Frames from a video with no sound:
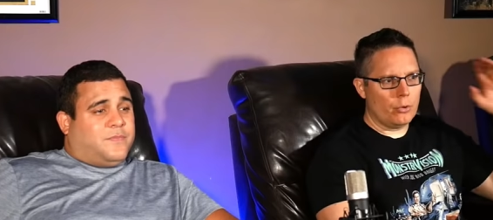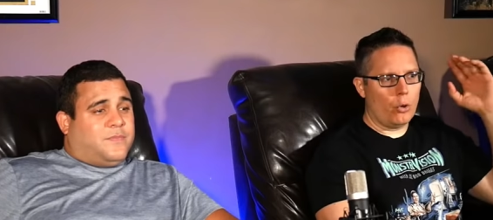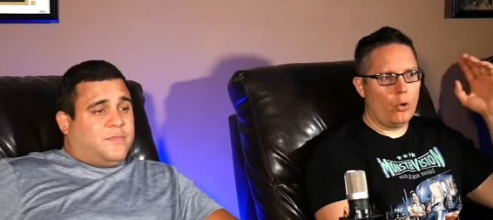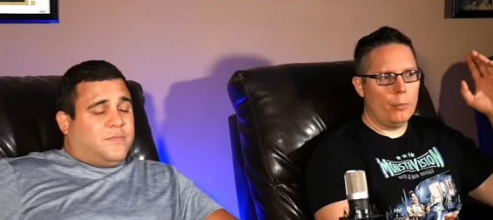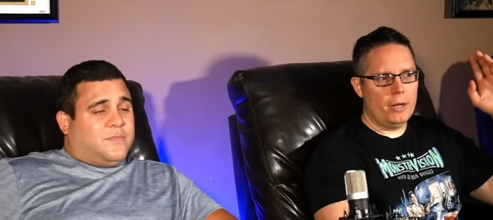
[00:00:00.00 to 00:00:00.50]

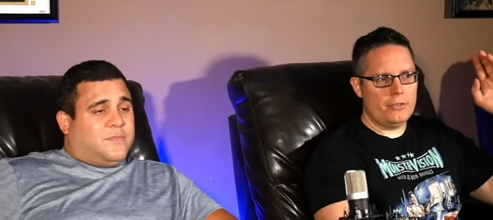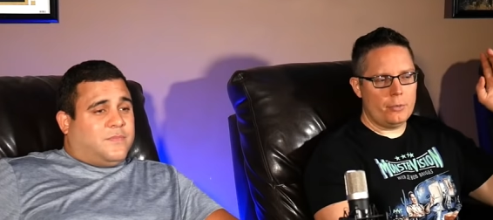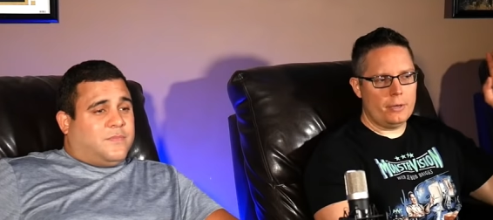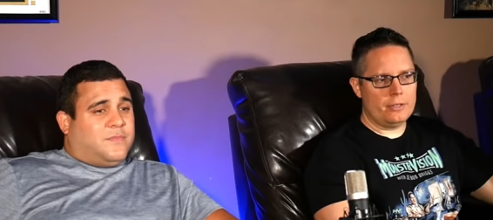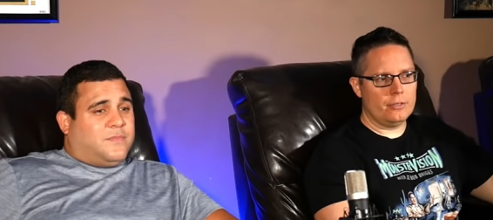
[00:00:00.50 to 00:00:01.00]
Speaker 1: the whole
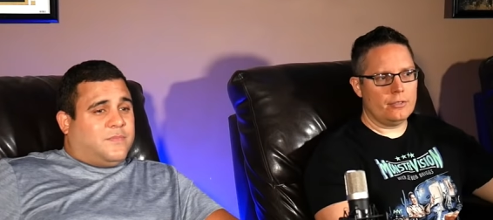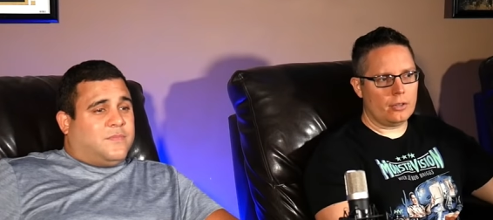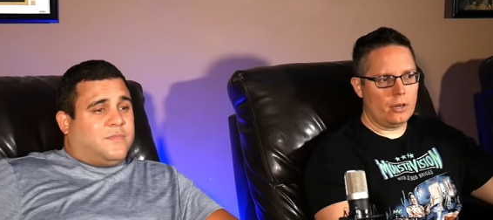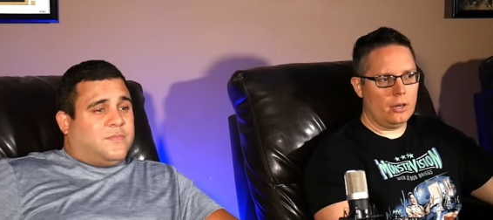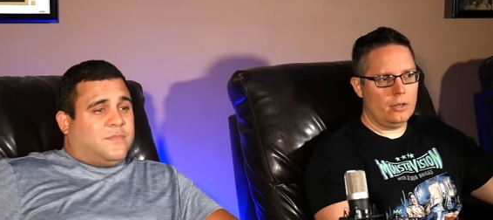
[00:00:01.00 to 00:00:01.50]
budget went to
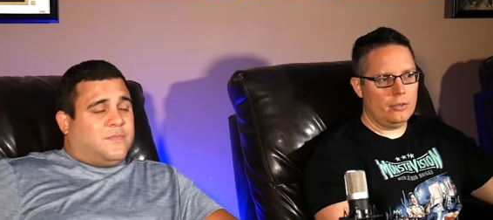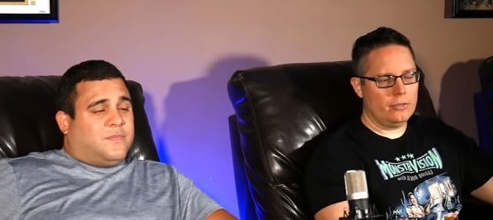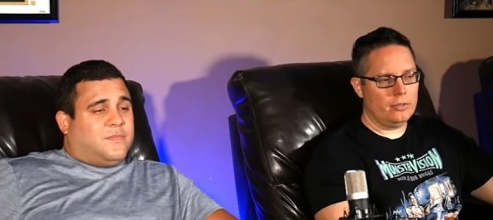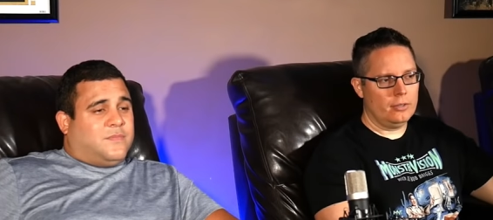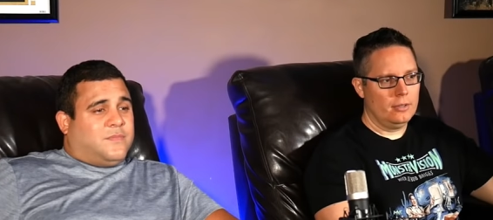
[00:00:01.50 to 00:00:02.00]

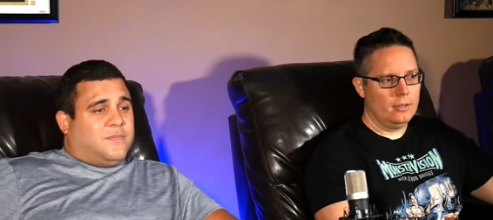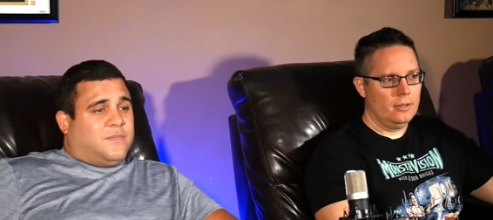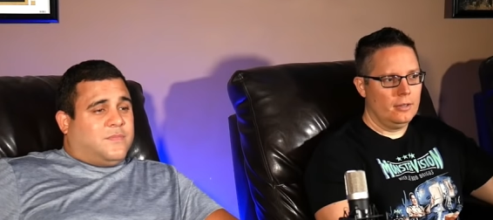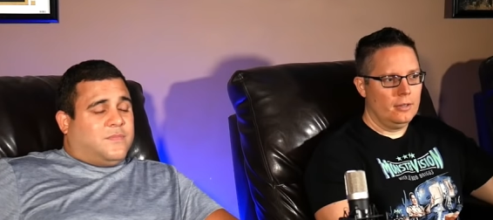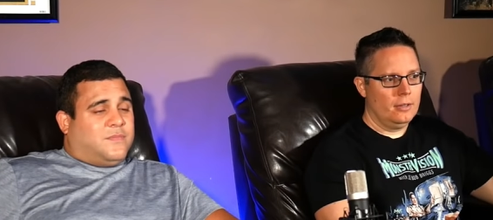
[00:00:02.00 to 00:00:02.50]
Seagal's
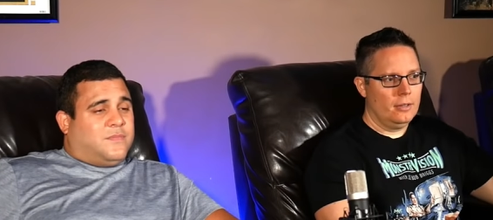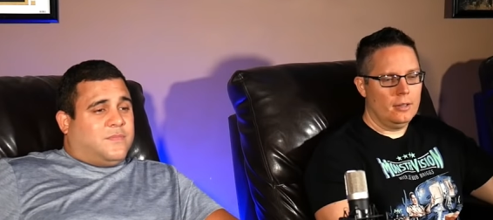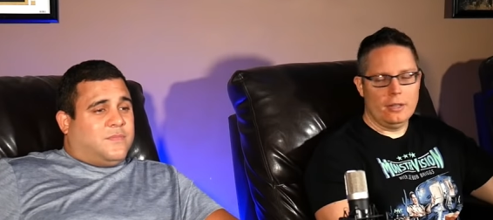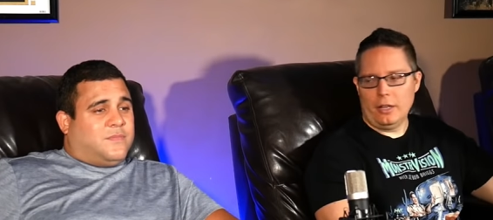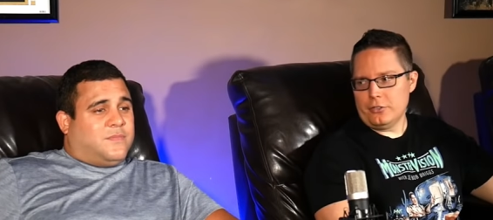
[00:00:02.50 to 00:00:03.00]

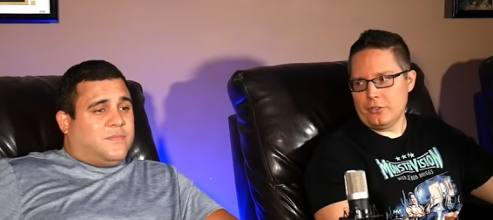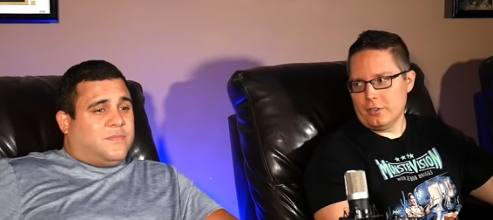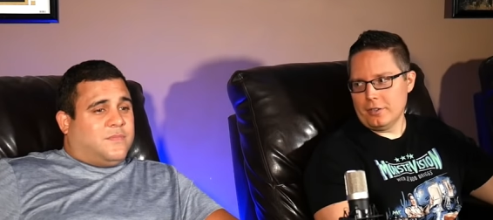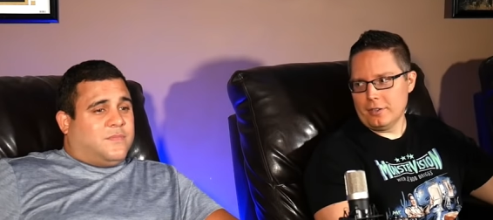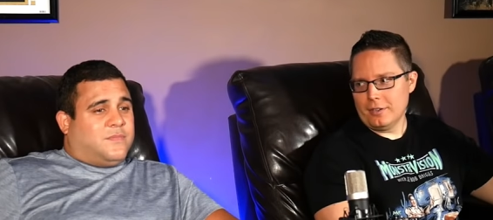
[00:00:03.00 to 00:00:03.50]

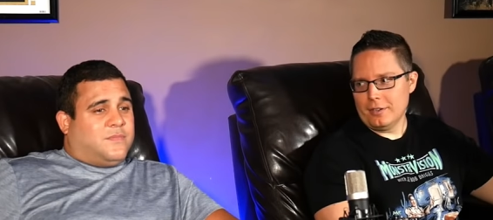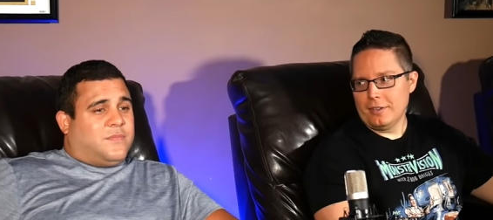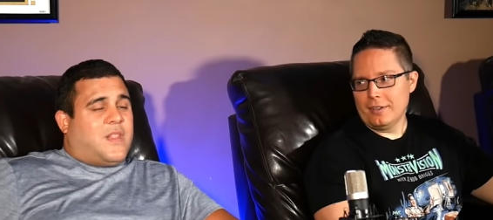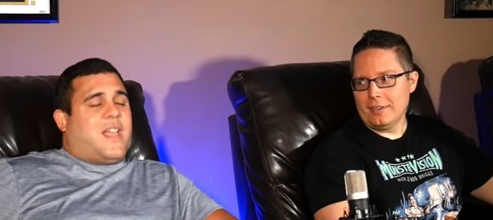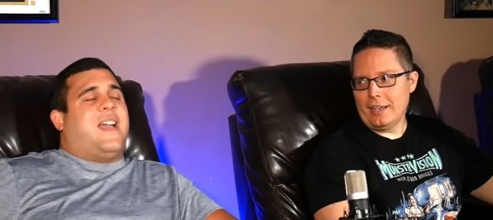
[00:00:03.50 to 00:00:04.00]
lunch and
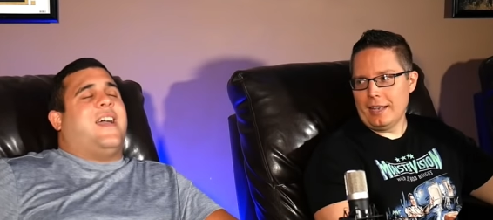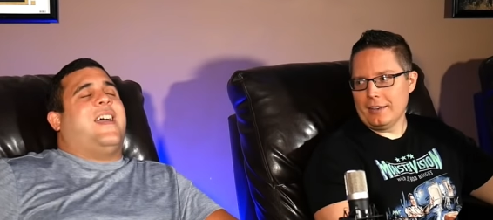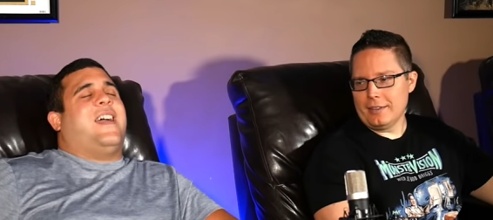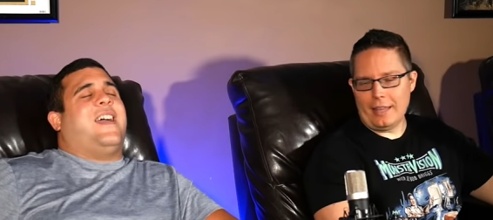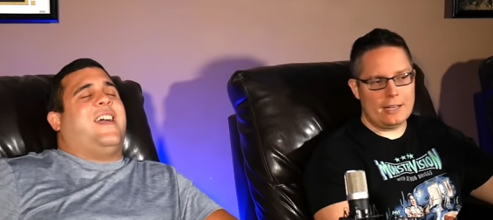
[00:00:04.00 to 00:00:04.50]

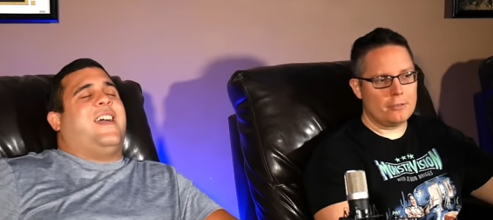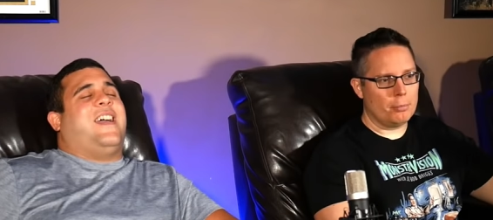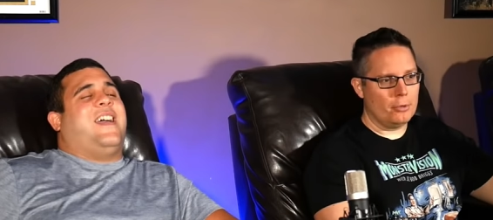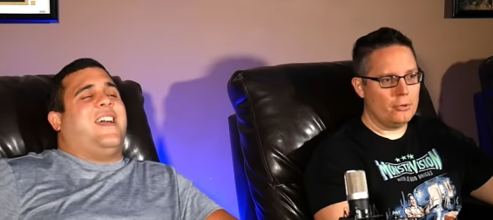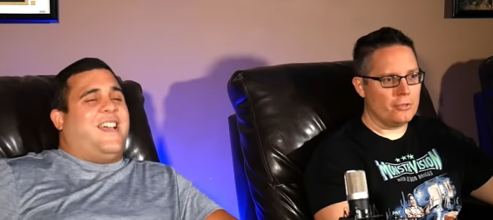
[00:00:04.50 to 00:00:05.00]
that
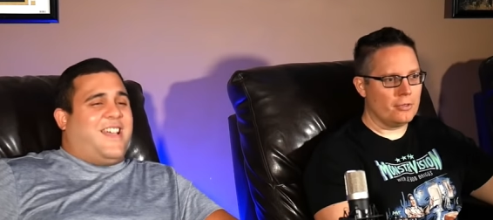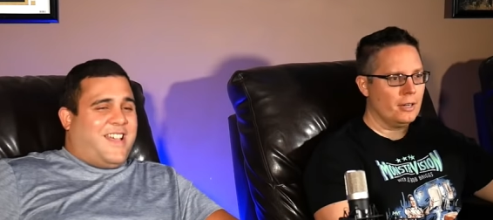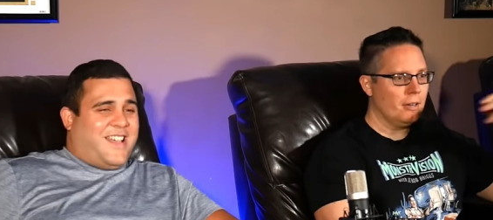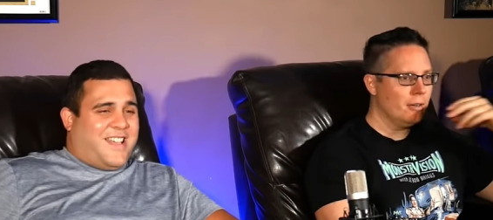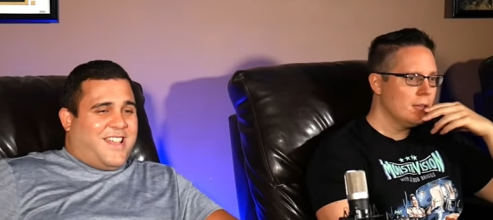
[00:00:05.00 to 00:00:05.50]
explosion,
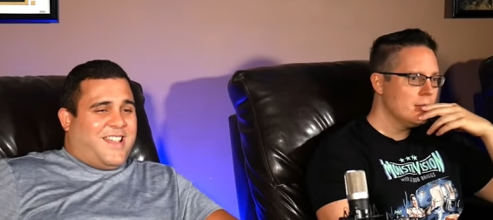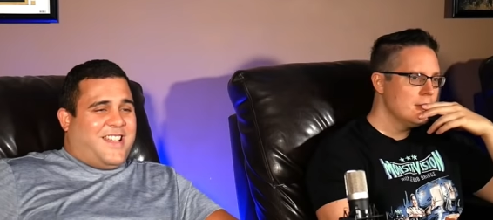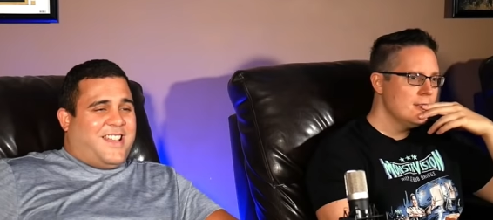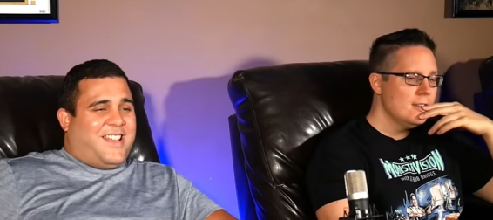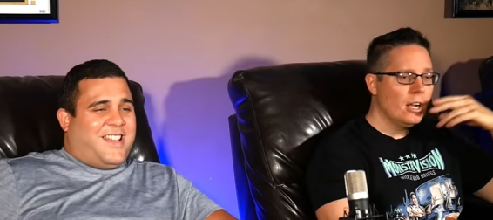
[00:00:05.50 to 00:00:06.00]
right?
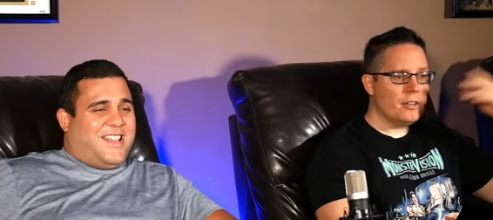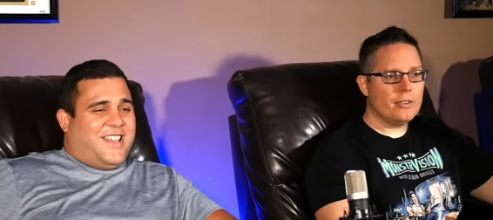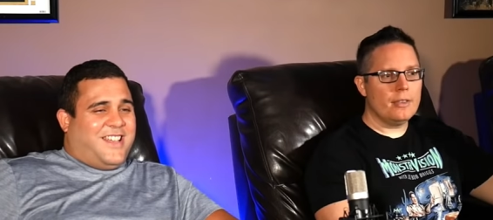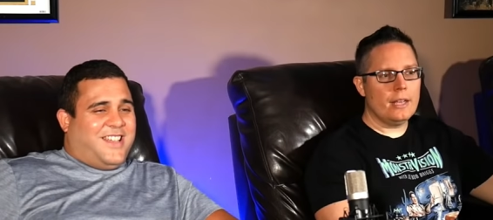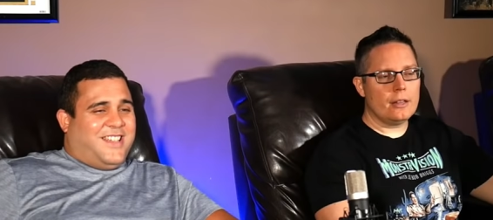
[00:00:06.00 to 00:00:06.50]

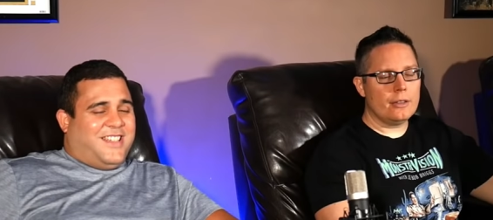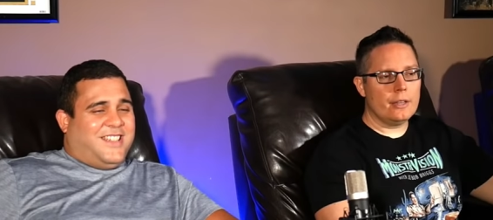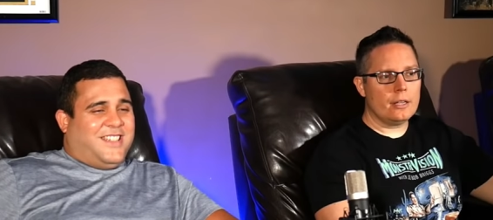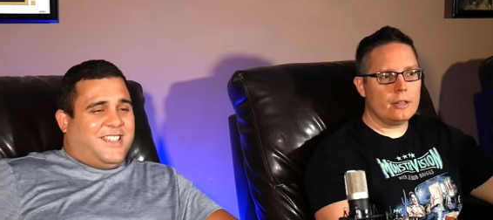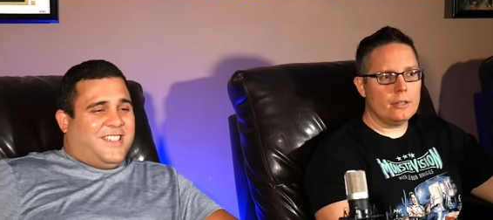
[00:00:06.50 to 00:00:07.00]
Because they
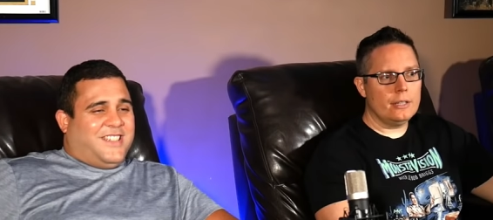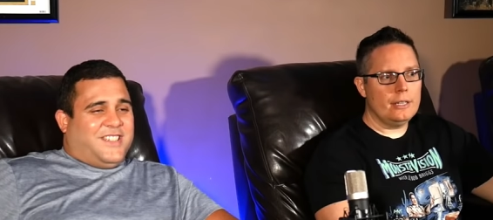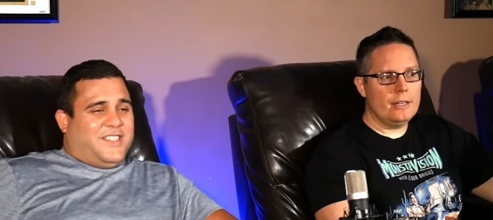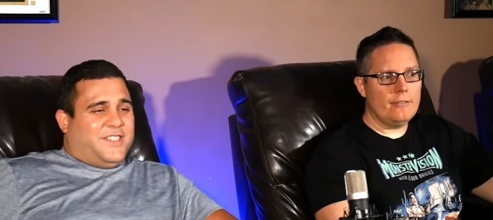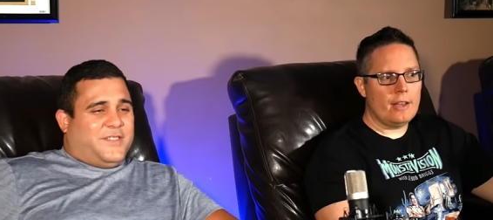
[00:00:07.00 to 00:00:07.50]

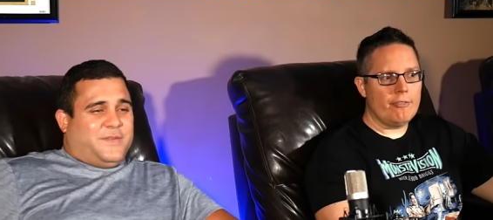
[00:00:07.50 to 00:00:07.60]
clearly didn't even